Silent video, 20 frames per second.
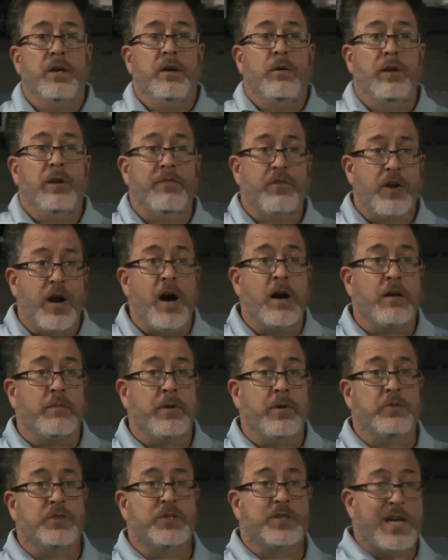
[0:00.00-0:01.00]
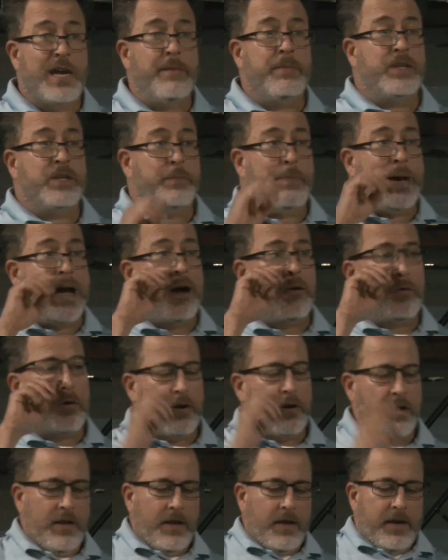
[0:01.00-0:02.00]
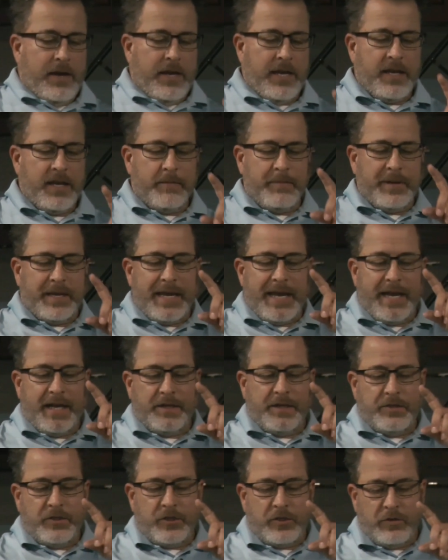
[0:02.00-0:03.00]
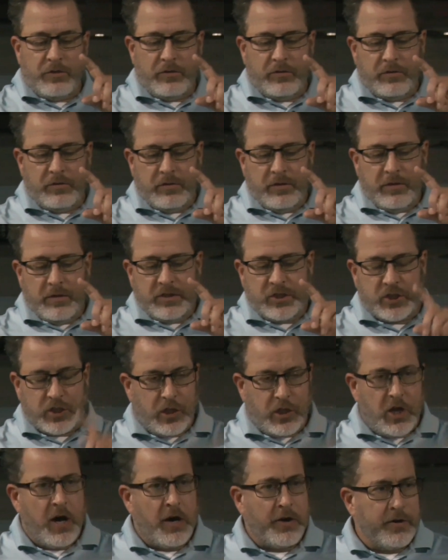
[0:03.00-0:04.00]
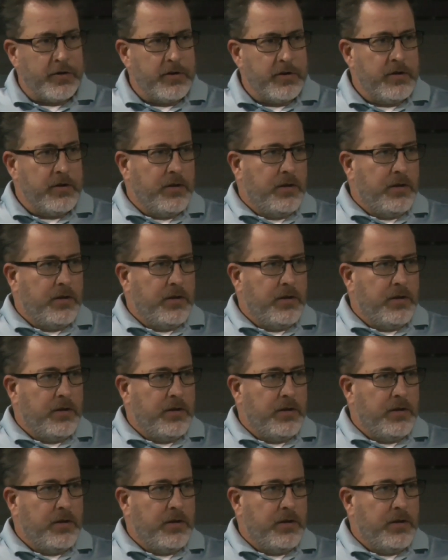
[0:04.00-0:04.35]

whenever Ahmose came into power, he began to slaughter